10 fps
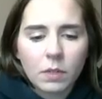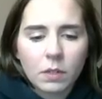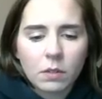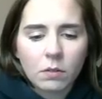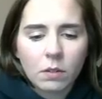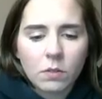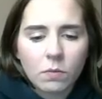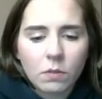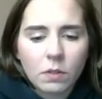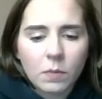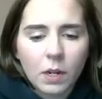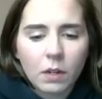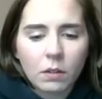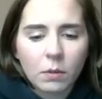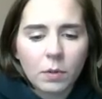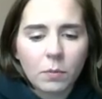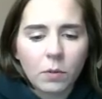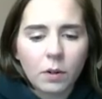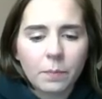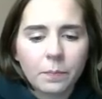So let's roll this back a little bit more.